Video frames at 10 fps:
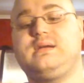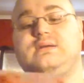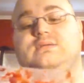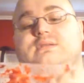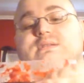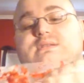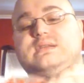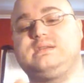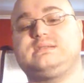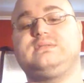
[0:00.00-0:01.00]
we're going to
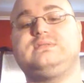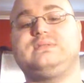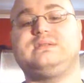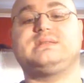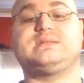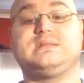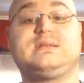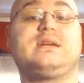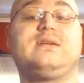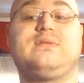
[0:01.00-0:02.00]
take some of this. Since I
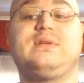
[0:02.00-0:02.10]
got very